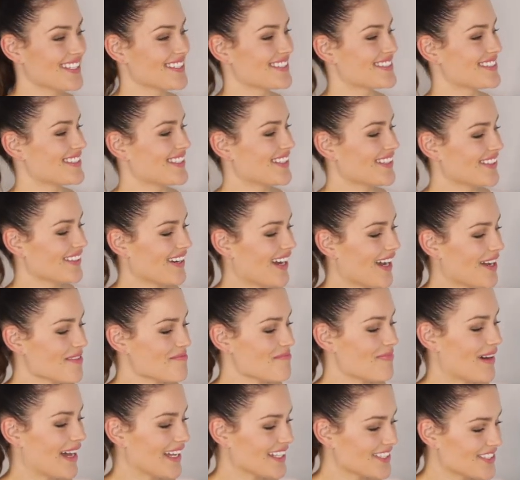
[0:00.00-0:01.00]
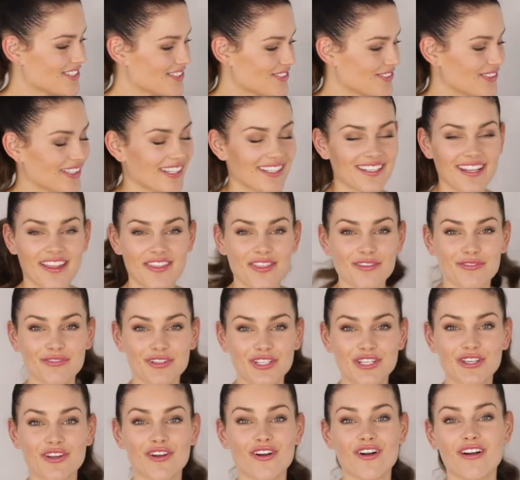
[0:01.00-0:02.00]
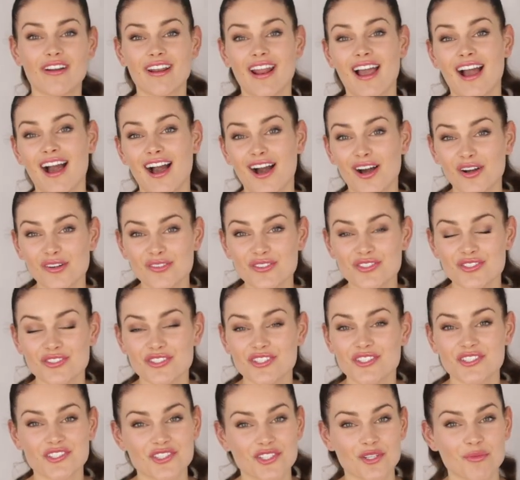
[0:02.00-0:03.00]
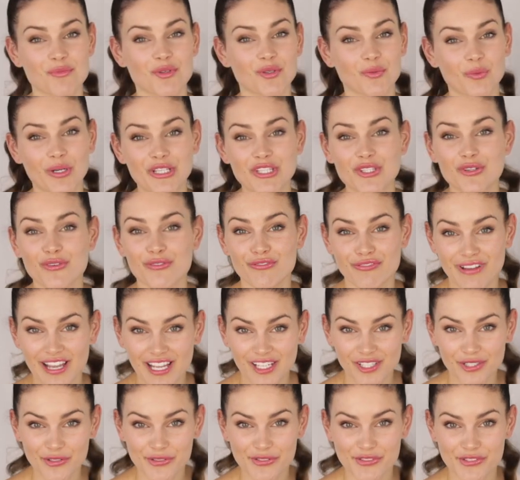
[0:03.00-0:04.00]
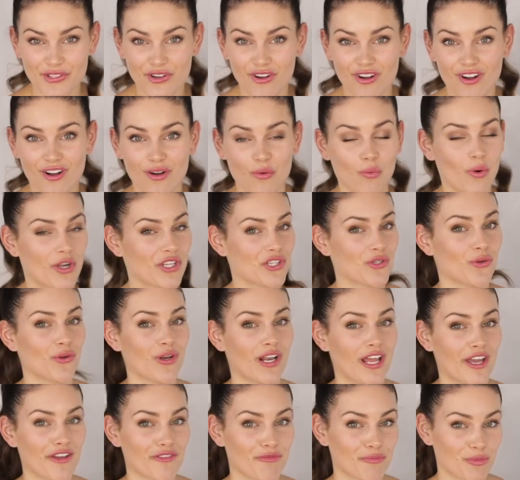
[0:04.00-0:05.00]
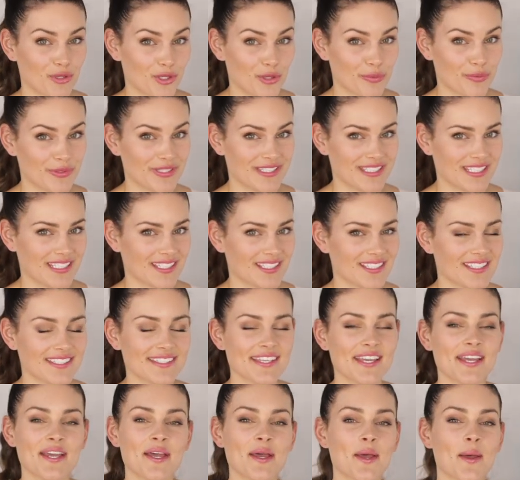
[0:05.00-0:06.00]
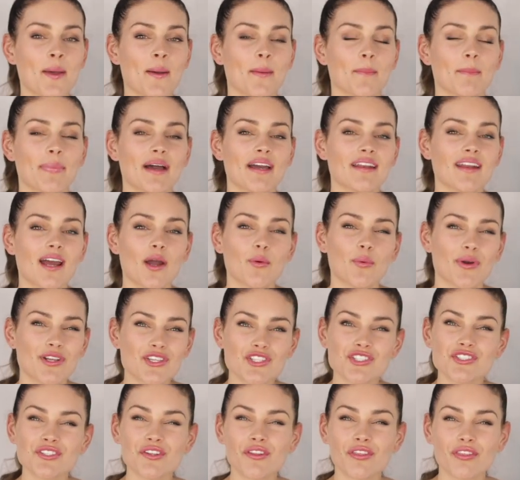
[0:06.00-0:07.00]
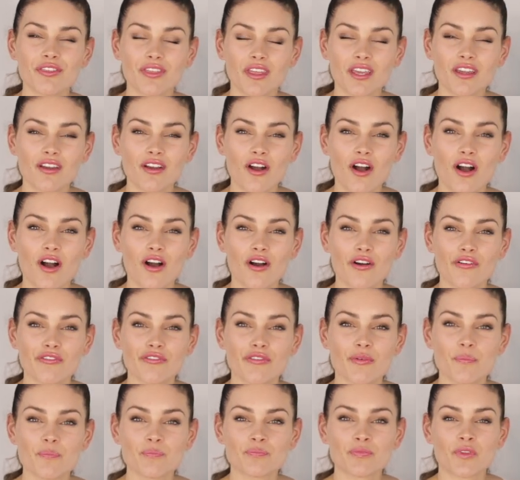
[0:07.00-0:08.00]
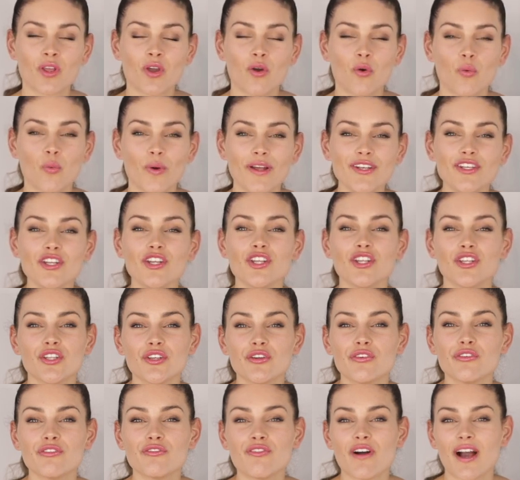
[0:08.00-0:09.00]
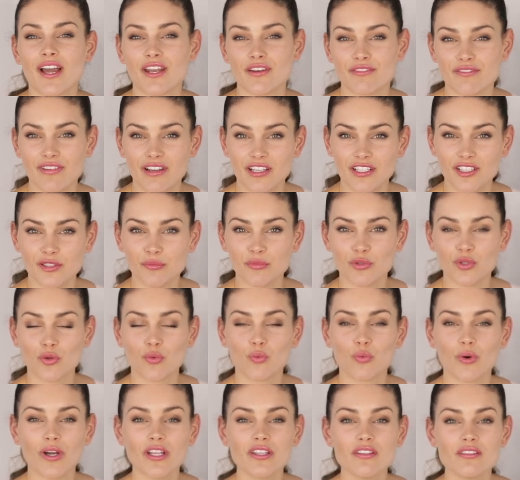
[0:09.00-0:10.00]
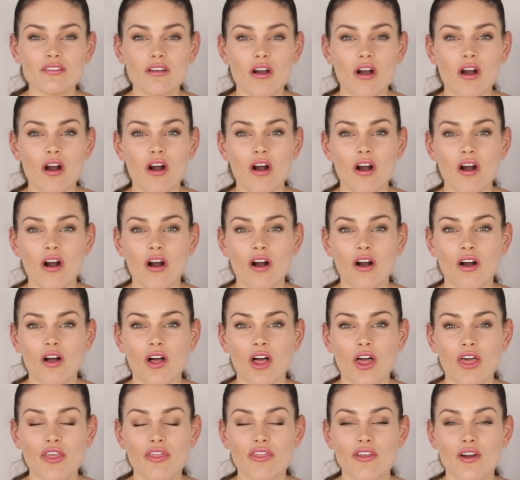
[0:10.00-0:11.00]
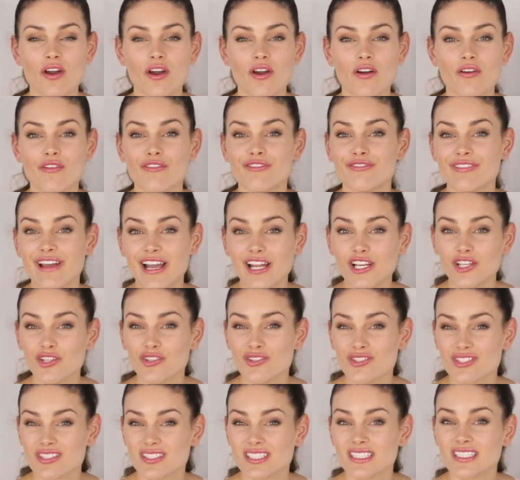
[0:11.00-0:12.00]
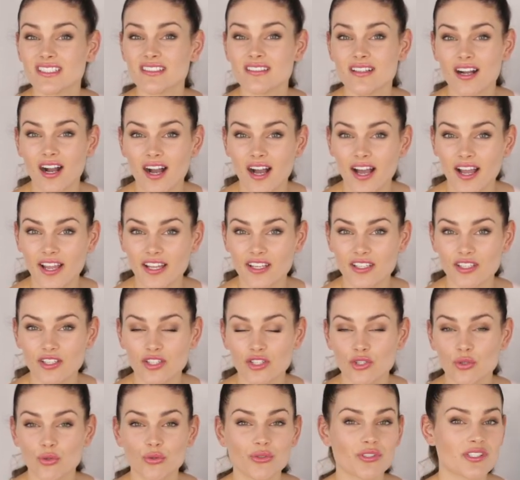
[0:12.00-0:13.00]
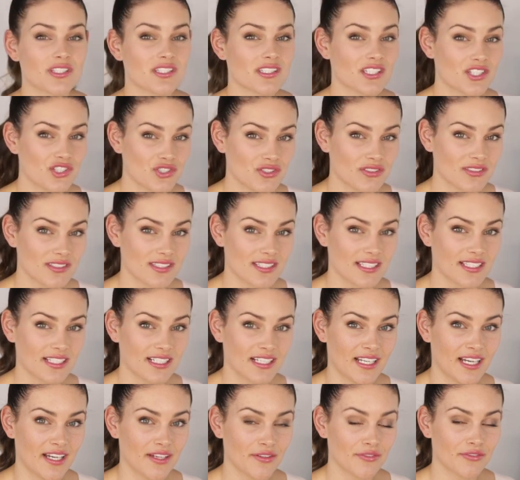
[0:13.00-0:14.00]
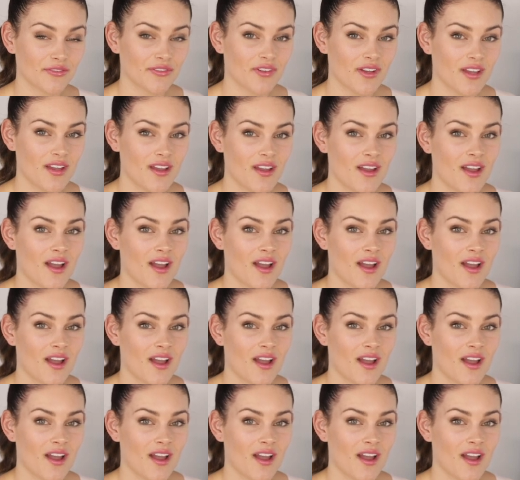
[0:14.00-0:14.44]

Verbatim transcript: So I might do another video on how to determine what your values are, what your life purpose is, but I want you to think of what do you find valuable? What are the values that guide your decisions in life?